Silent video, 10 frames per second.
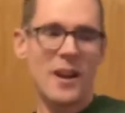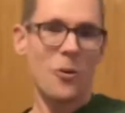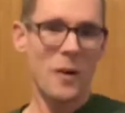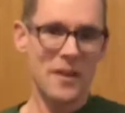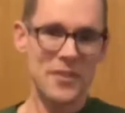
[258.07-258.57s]

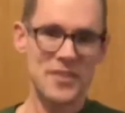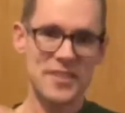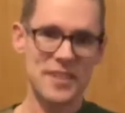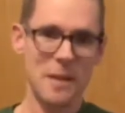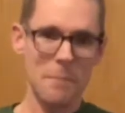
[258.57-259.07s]
well, there's
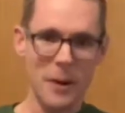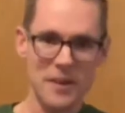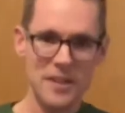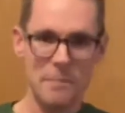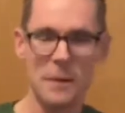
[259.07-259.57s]
some
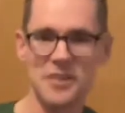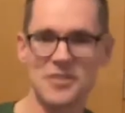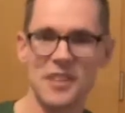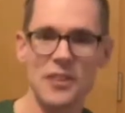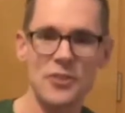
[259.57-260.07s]
part of the puzzle
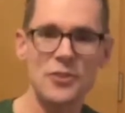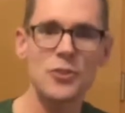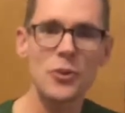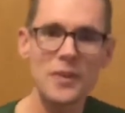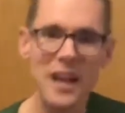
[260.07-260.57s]
that
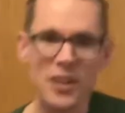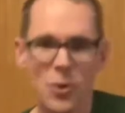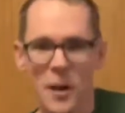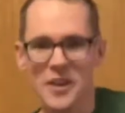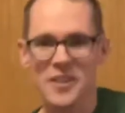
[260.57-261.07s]
you're not
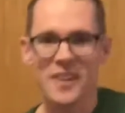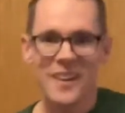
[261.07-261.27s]
quite